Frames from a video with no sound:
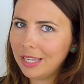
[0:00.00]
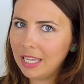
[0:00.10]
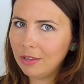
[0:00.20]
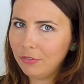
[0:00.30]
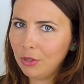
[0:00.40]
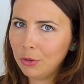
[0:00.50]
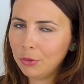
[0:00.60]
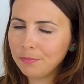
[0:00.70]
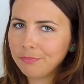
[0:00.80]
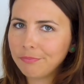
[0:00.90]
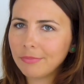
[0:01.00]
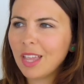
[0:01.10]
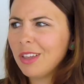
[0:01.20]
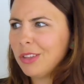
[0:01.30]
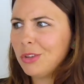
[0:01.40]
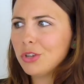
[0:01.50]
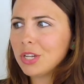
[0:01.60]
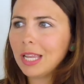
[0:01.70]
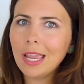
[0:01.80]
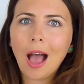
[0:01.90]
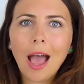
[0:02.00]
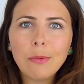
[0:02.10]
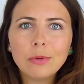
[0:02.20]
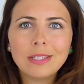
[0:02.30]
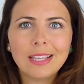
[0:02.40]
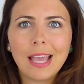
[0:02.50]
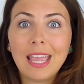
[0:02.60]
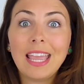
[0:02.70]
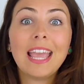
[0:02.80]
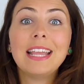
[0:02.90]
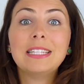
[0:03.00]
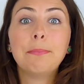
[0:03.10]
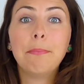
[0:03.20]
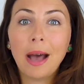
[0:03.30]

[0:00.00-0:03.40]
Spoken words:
it here for you. Usually I would say it's